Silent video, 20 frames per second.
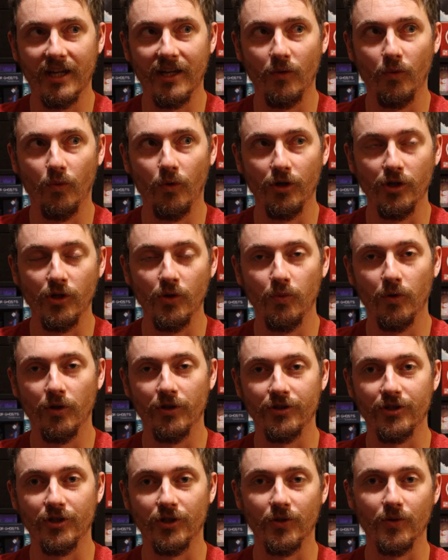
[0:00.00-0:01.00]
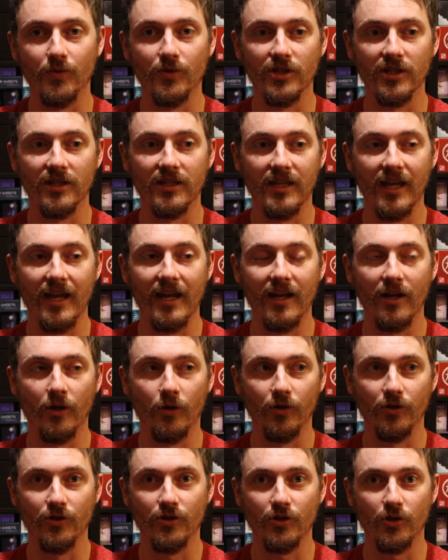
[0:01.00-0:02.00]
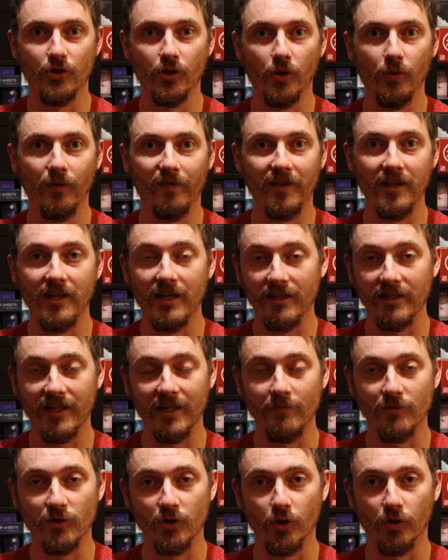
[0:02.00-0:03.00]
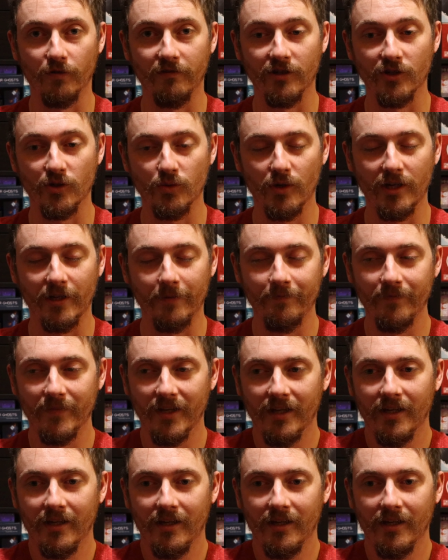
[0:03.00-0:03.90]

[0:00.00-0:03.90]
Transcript: and what you want to do to get a good score with the endgame scoring as well.